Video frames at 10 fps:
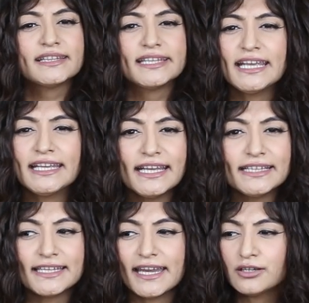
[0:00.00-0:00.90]

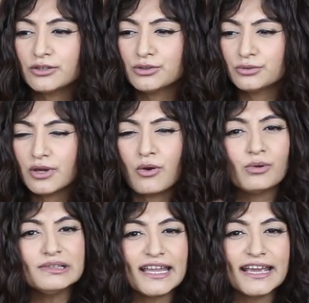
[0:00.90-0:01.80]
thinking that I could do the
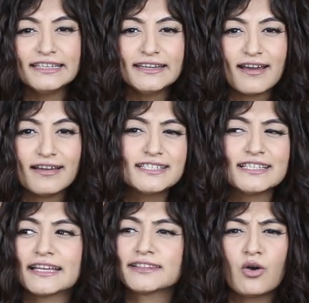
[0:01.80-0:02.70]
whole nine
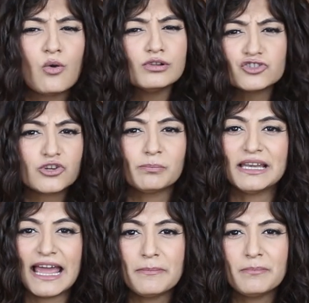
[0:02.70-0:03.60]
yards, like the whole
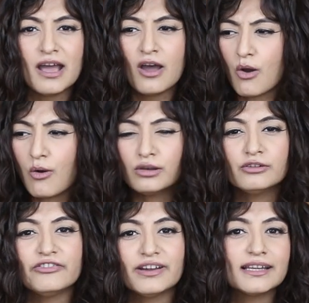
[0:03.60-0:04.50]
shablam, all
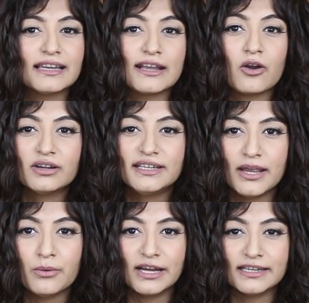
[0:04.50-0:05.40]
of it, like on
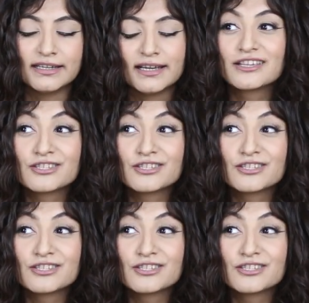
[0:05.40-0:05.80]
day one.